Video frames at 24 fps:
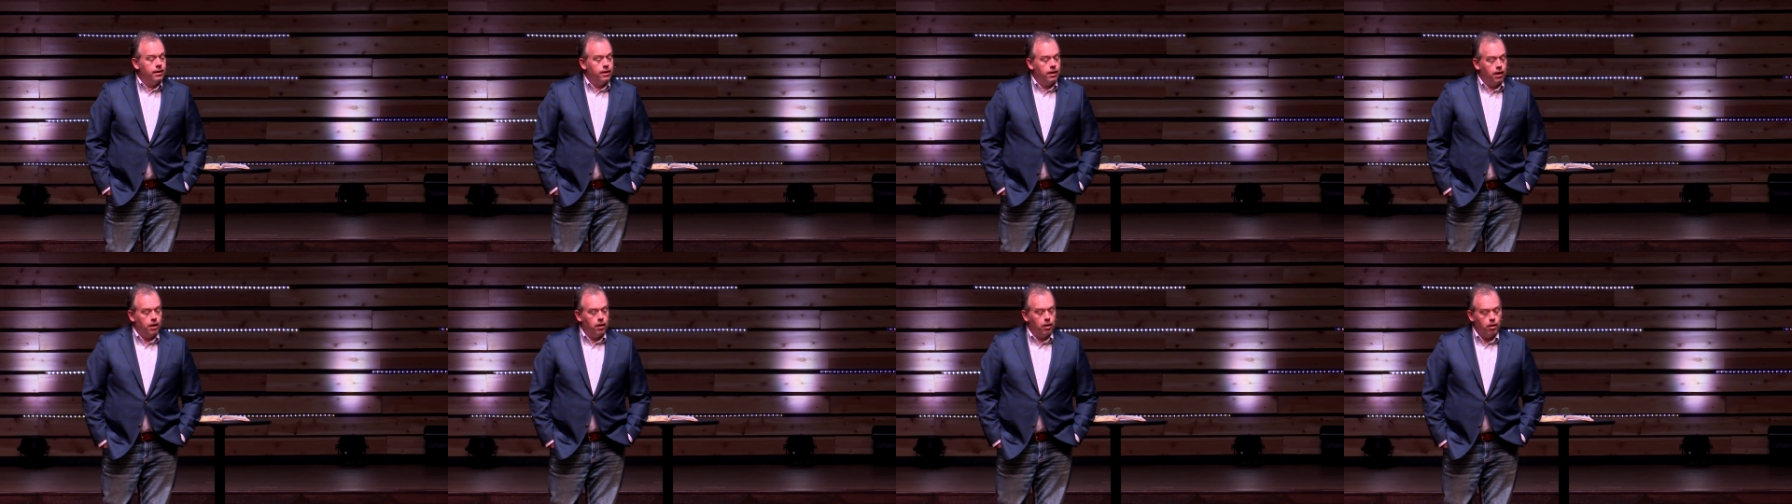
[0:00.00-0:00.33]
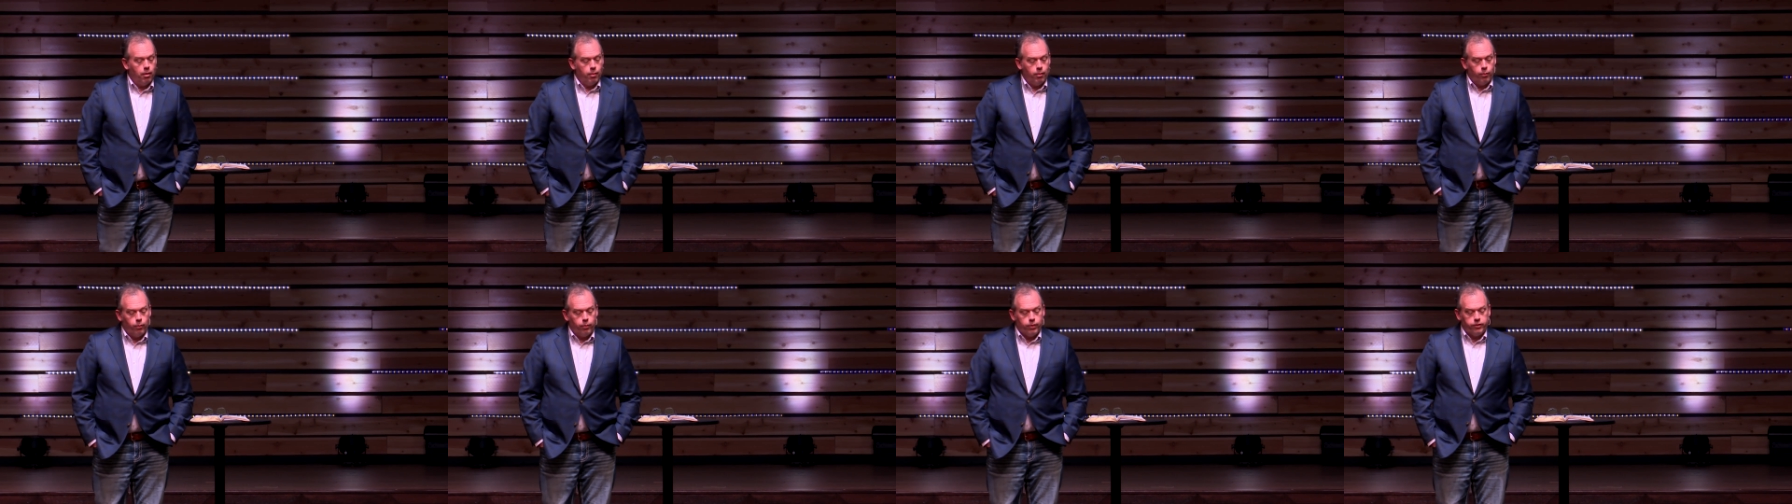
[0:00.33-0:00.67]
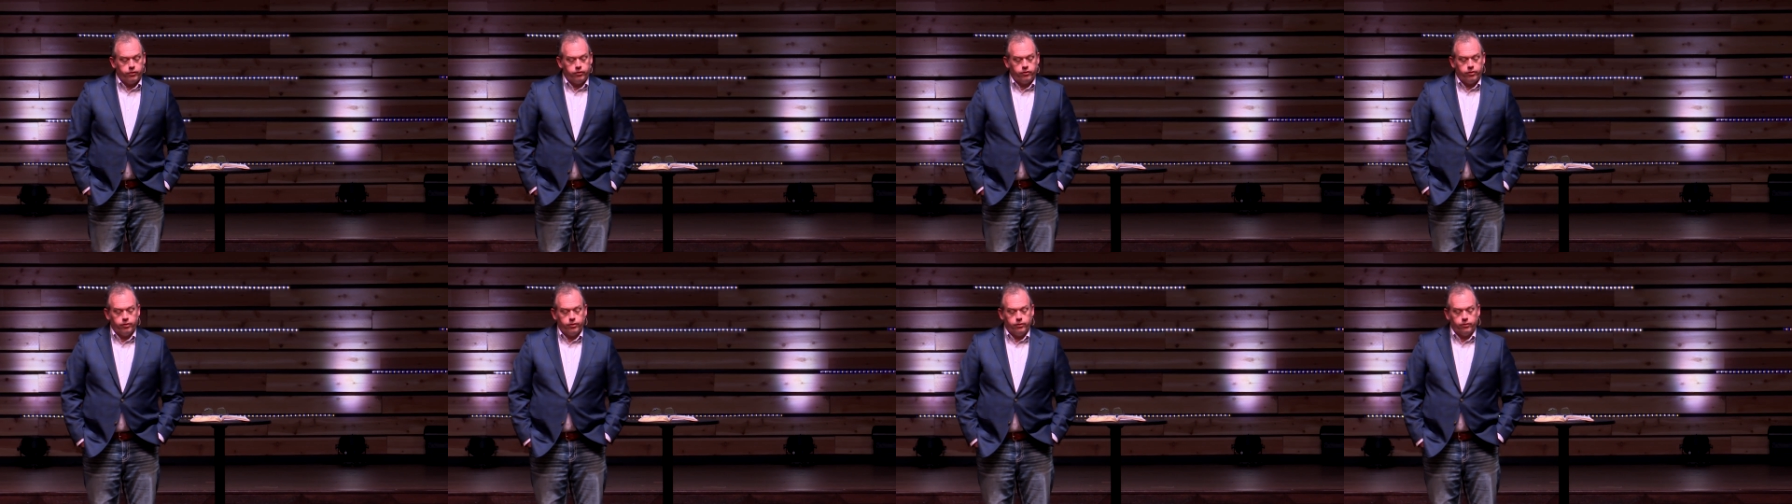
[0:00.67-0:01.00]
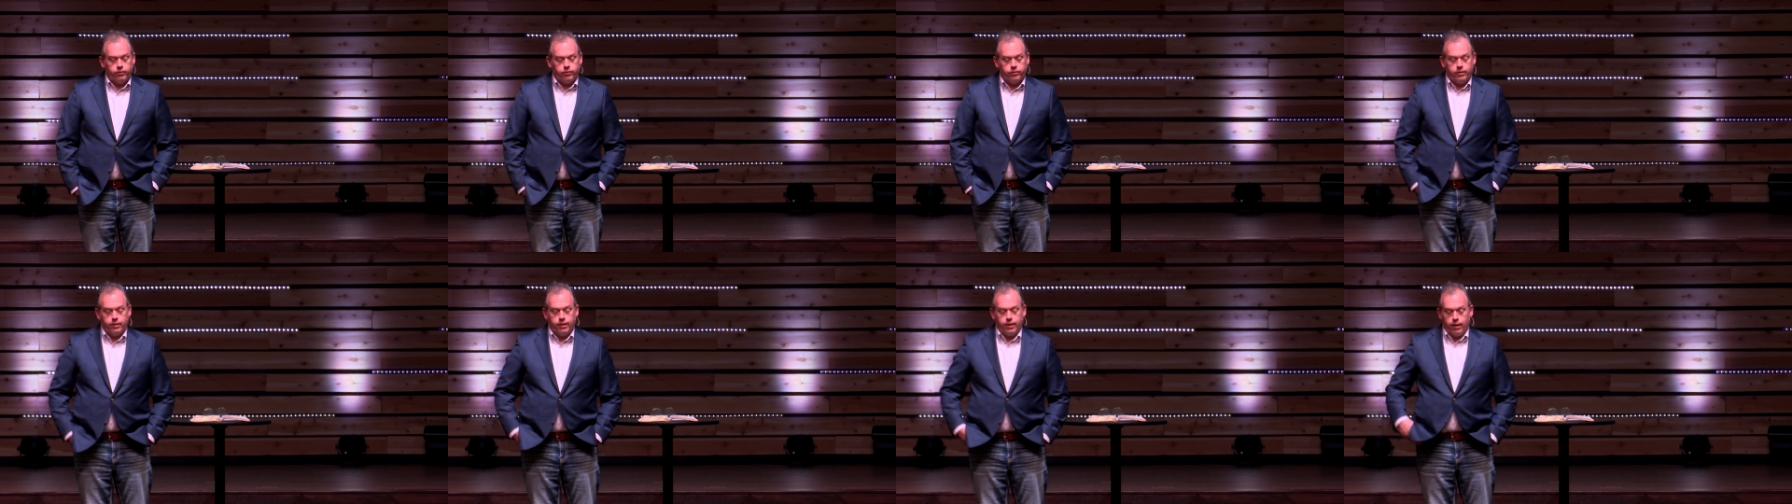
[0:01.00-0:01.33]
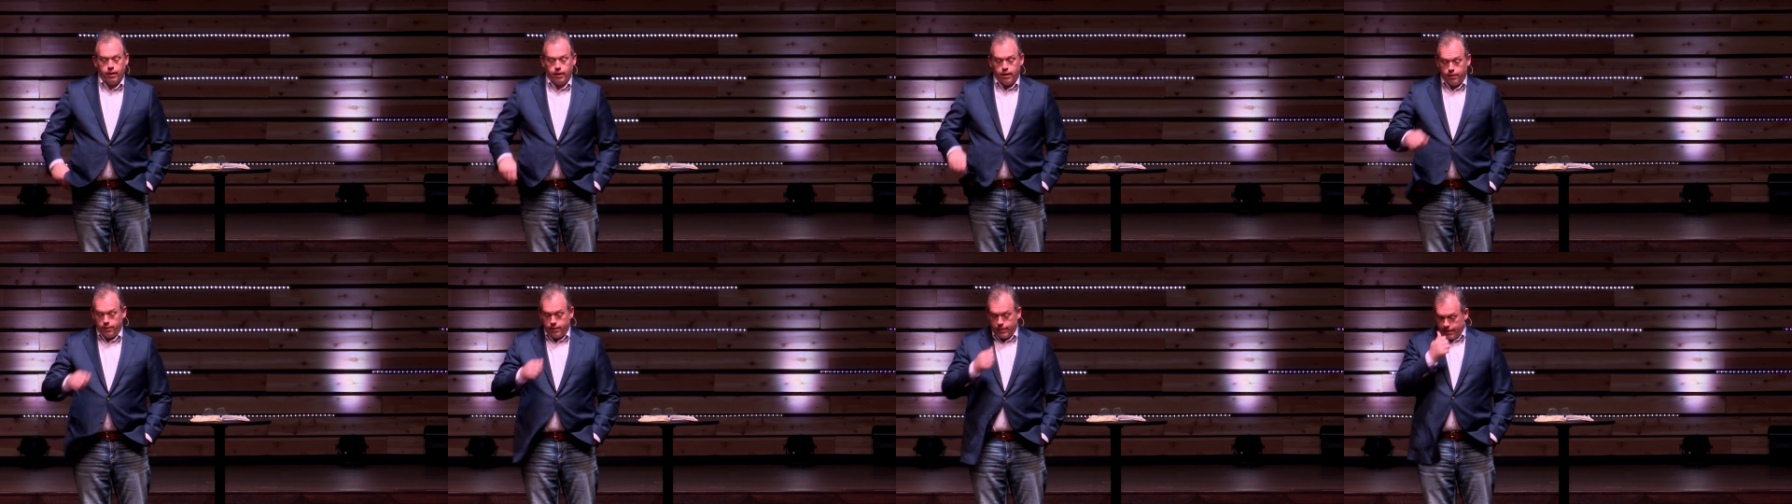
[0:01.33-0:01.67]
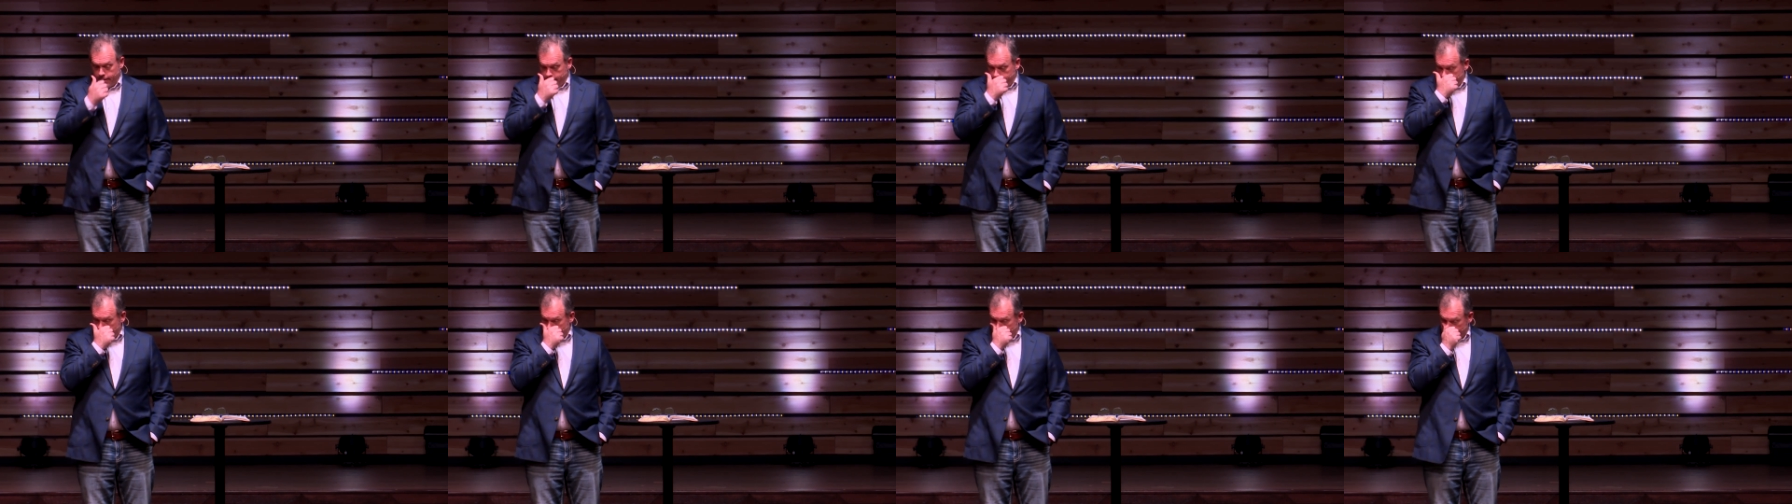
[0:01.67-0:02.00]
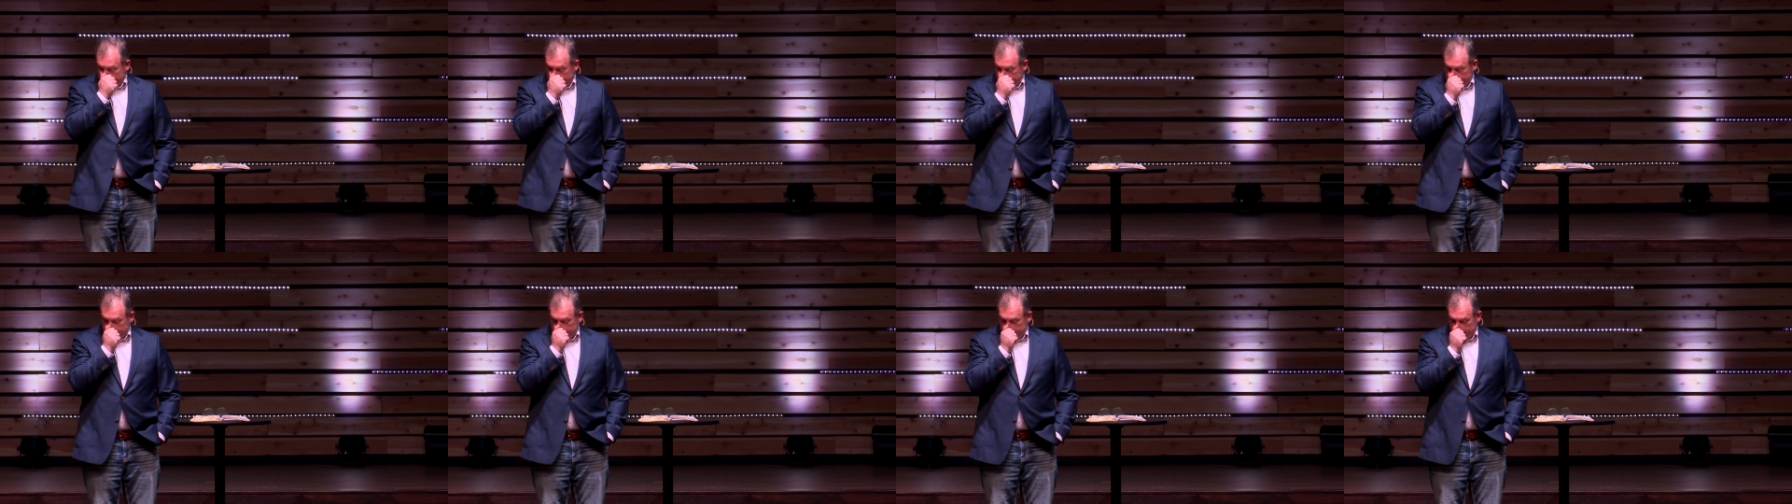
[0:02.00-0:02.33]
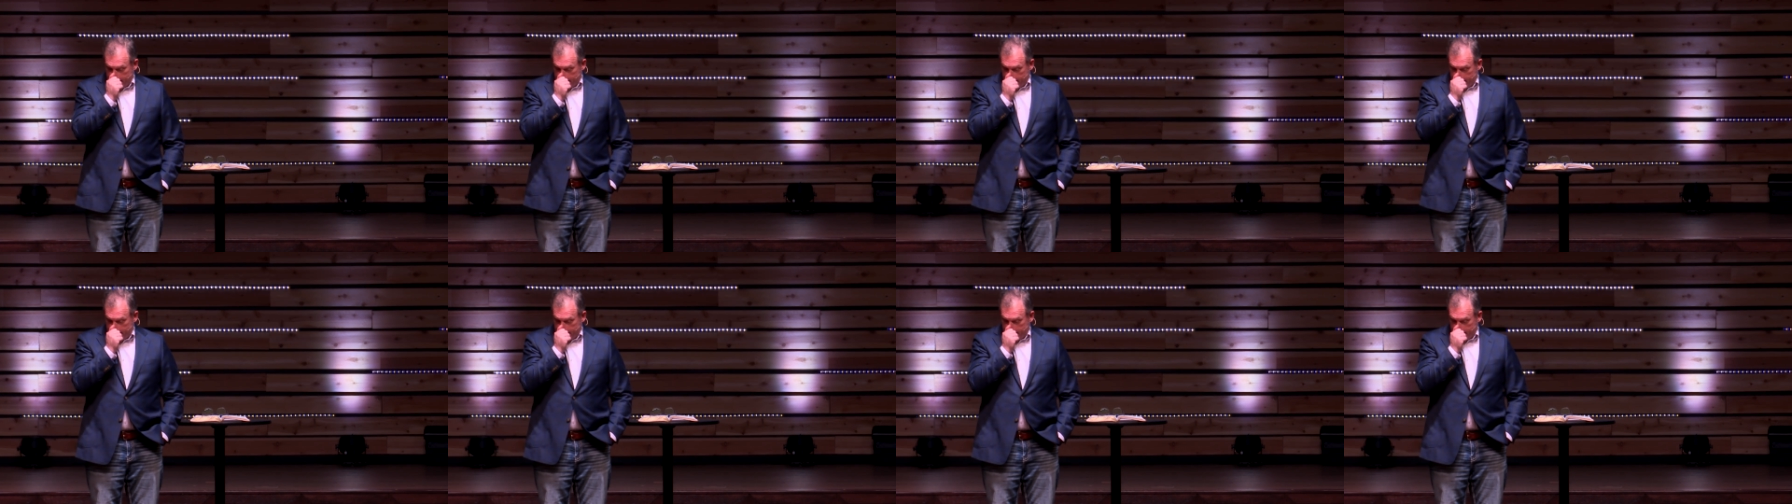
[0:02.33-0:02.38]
um, which is the, uh, the, the,